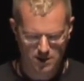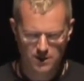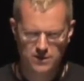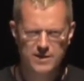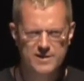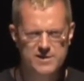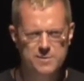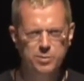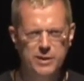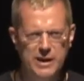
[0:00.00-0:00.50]

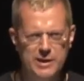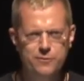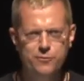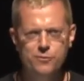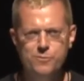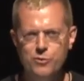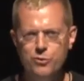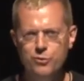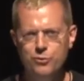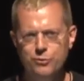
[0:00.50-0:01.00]
There's a
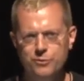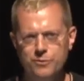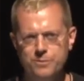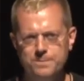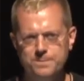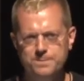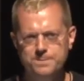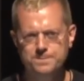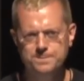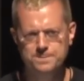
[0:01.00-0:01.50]
playful mood.
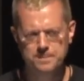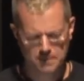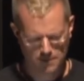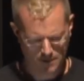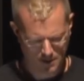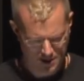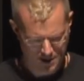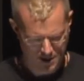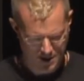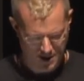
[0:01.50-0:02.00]

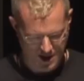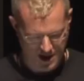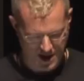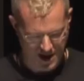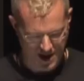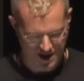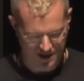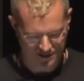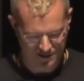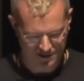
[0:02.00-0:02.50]

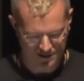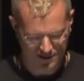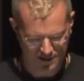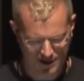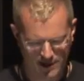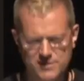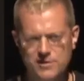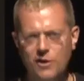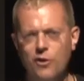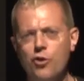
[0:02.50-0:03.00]
And
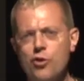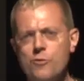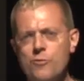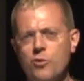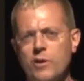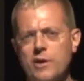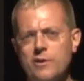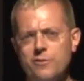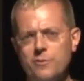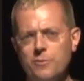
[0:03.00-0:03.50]
it's a home
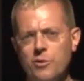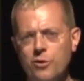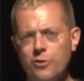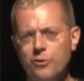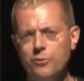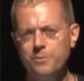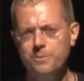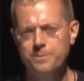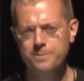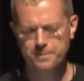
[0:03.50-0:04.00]
away from
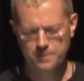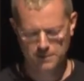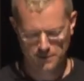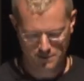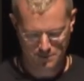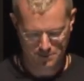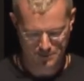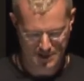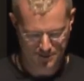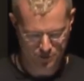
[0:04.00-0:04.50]
home.
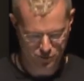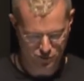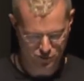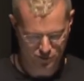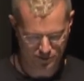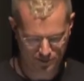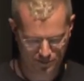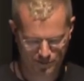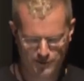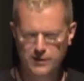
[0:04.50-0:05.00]

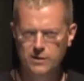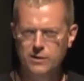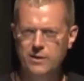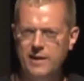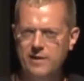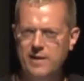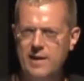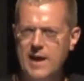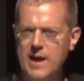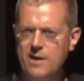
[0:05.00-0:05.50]
People feel
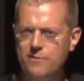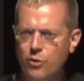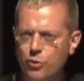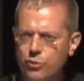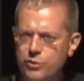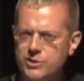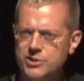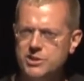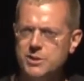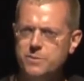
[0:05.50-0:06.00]
like they have
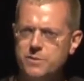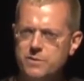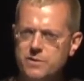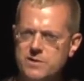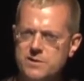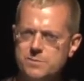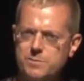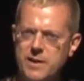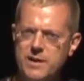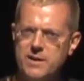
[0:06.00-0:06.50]
ownership of the
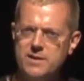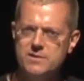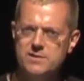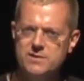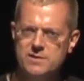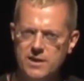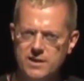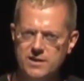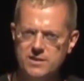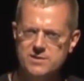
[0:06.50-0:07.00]
space
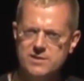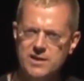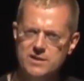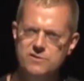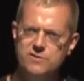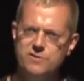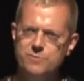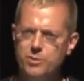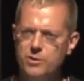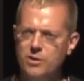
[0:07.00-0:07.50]
and a
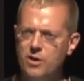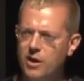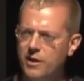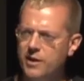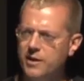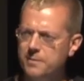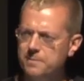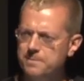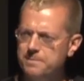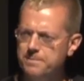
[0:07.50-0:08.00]
sense of
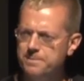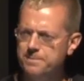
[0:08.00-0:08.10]
belonging.